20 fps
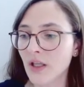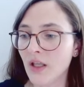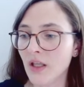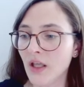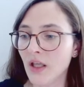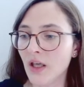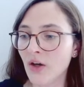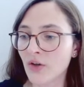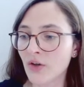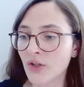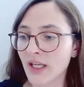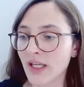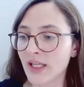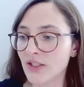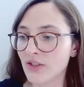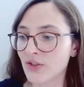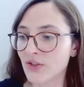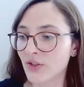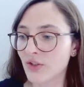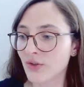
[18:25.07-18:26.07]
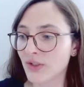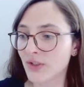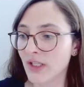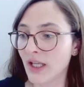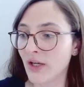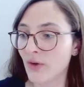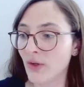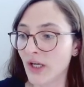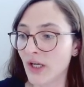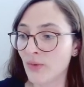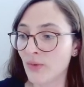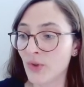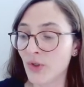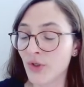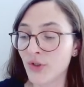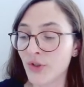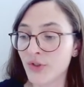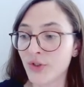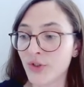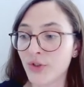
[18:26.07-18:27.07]
Okay, so now I will
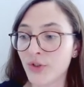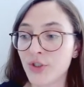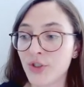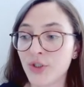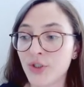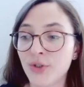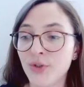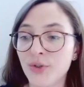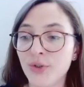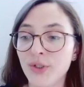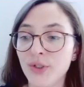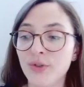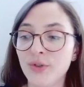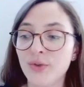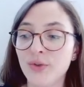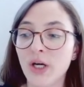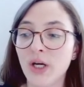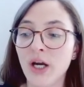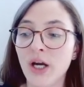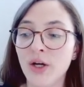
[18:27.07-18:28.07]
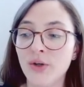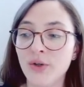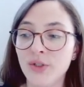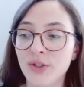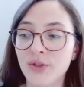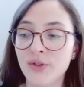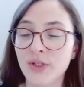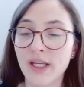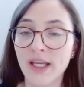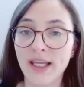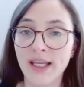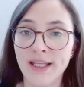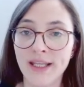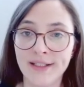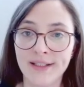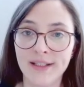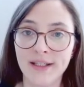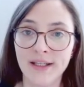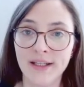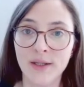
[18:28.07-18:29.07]
also show you how you
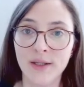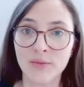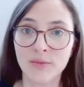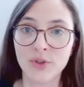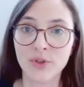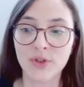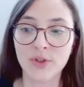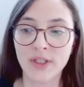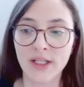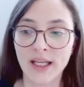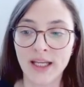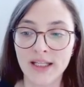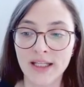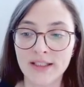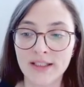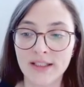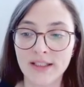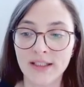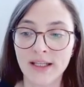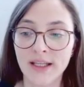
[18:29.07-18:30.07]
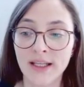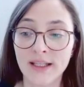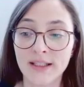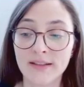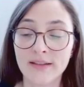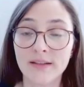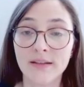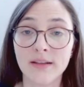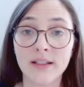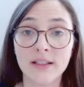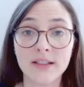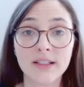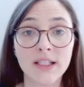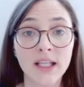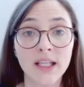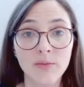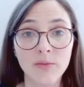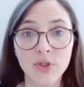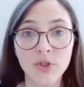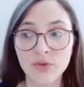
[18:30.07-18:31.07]
can connect as the
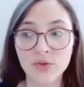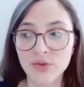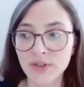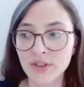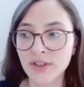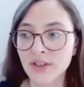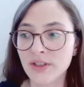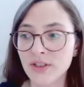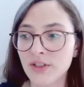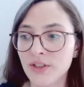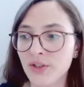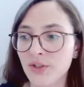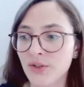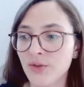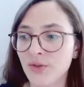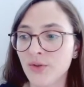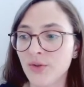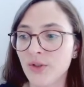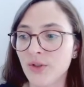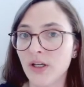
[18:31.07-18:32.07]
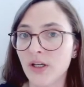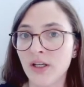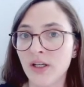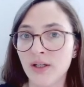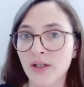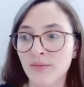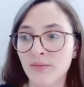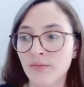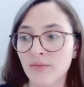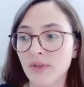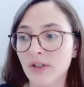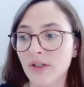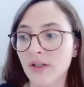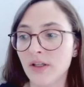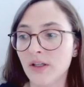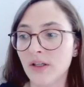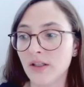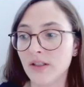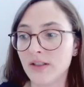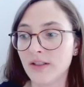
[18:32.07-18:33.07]
same user to
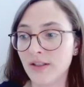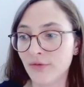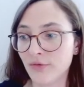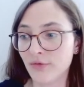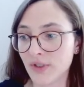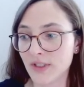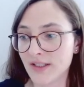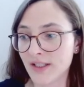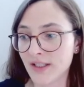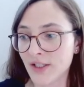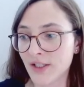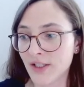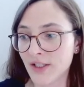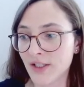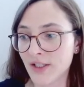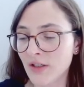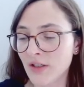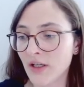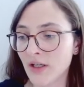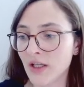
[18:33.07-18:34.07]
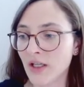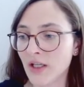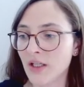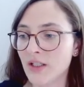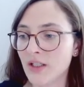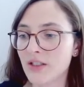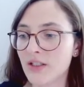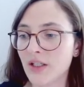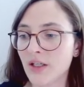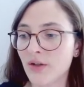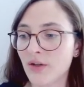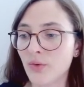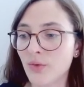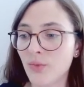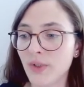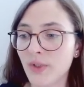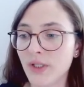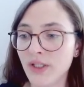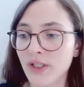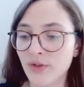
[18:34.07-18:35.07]
a different session. So
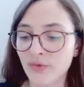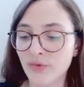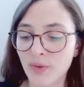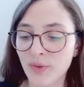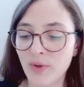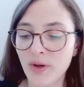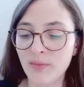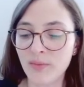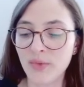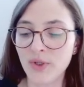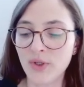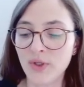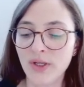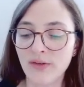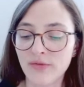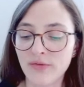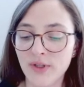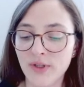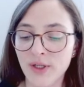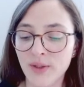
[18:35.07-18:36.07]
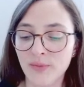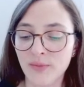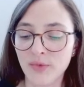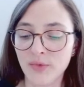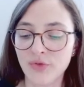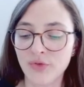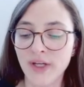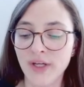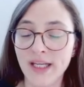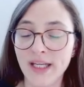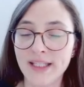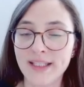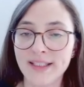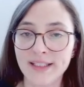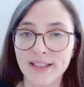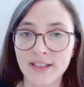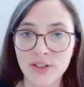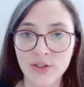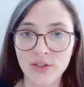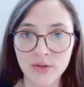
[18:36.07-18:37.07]
when you remember, we have
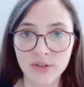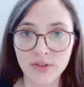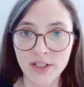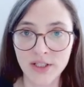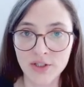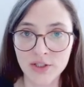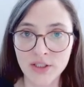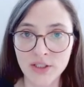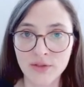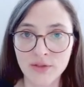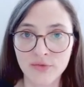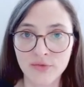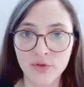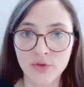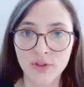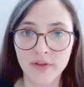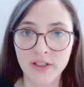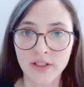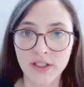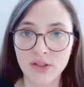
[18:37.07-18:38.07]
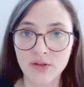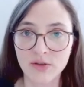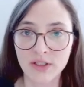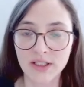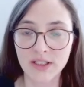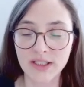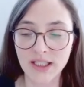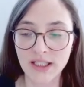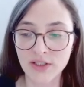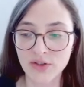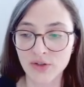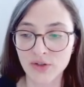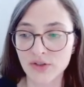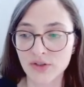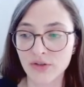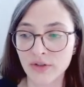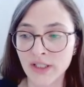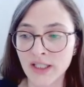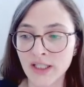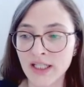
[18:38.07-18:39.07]
created two sessions for the user CentOS
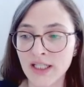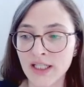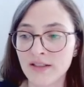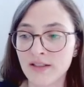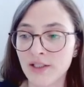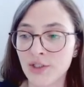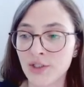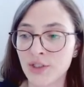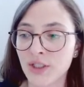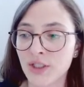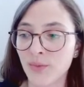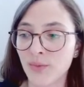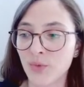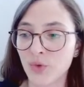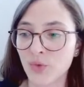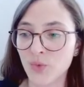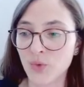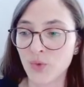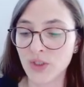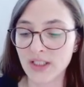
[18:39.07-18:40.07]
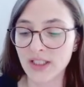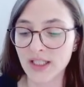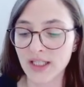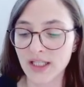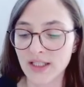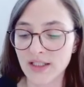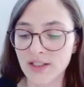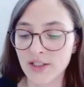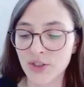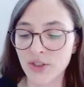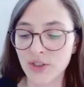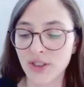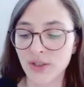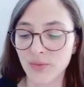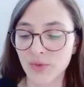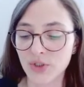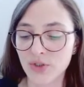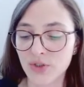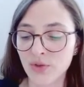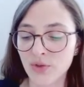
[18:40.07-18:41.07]
already, session number 1 and session
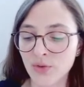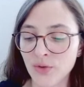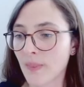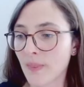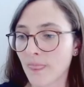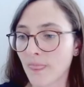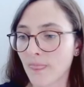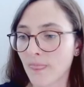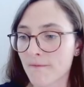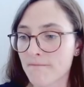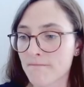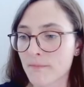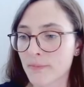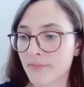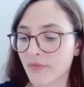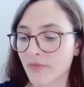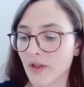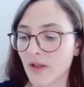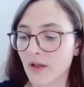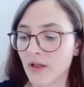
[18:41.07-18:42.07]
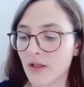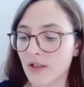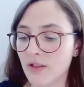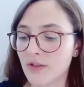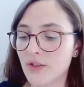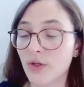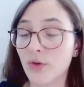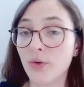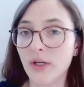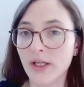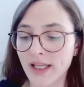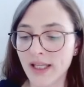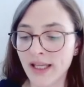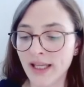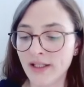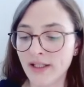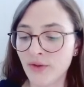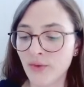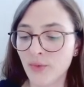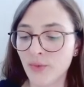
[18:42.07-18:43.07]
number 2. So
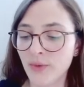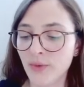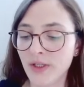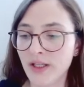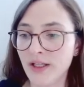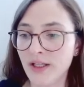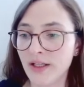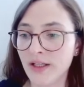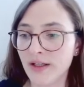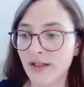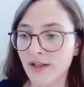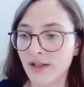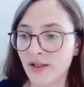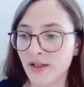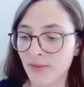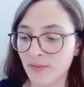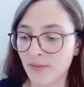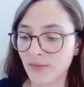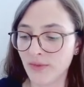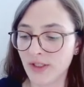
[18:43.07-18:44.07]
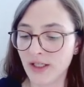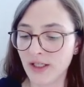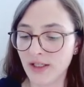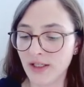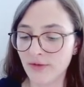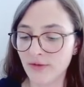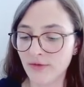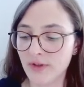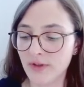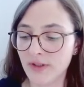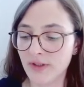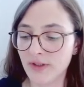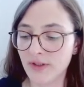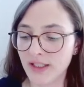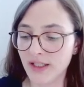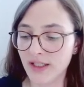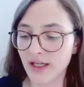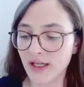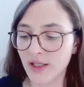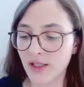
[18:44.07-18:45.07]
again, we give
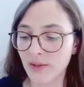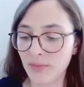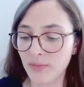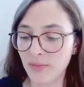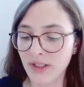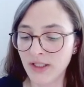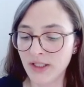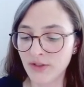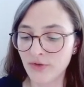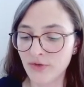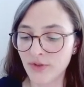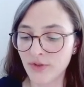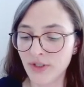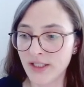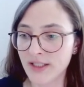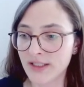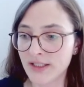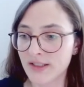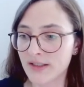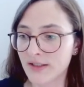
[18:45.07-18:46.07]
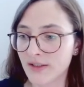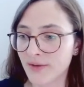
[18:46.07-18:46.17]
the IP address